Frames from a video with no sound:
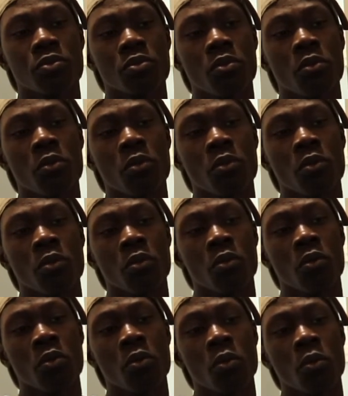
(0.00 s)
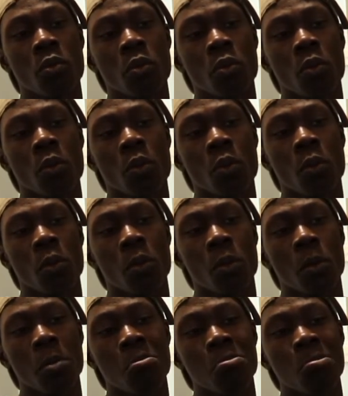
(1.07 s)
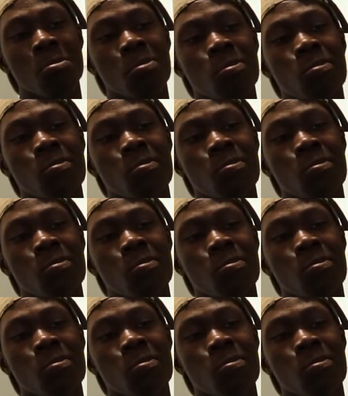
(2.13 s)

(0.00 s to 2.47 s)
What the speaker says: No words are spoken by the person on screen.